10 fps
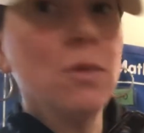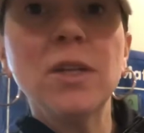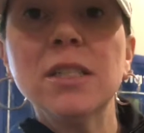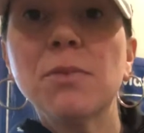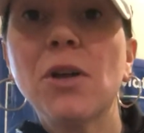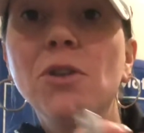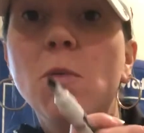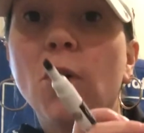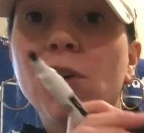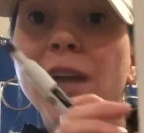we spelled the
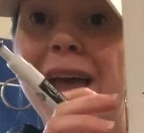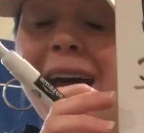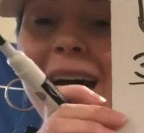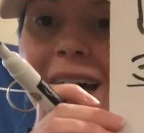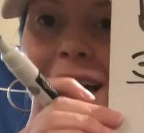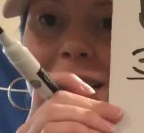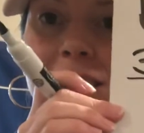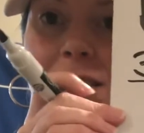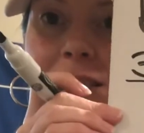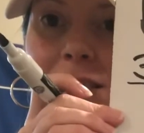word
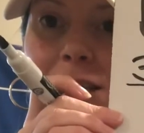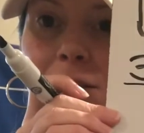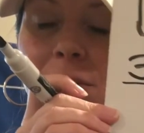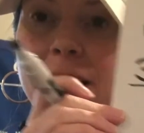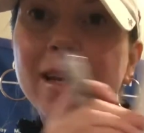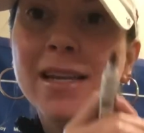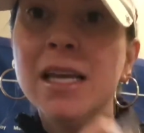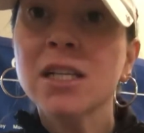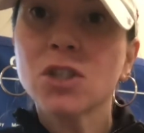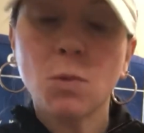hat, all right?
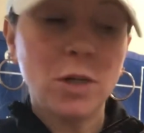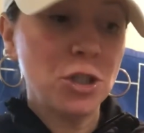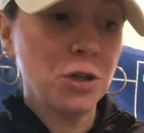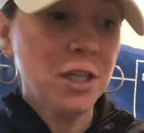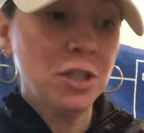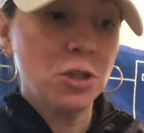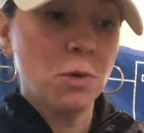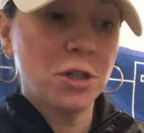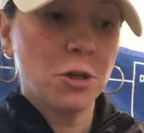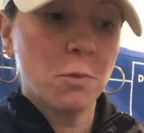So what you're gonna do
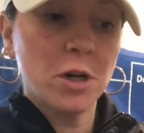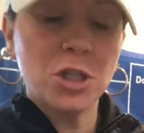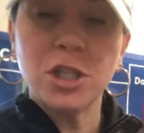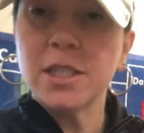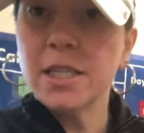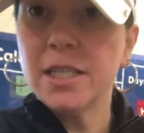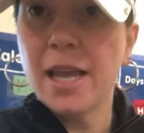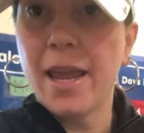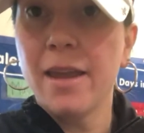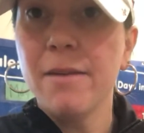on your worksheet
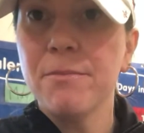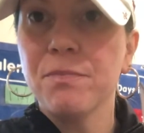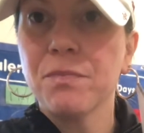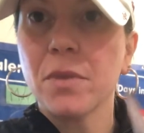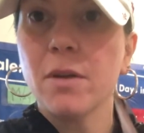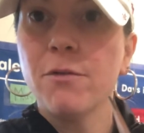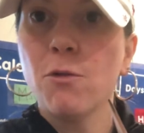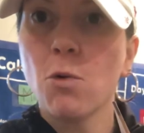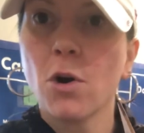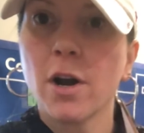today
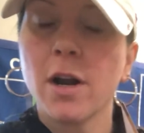for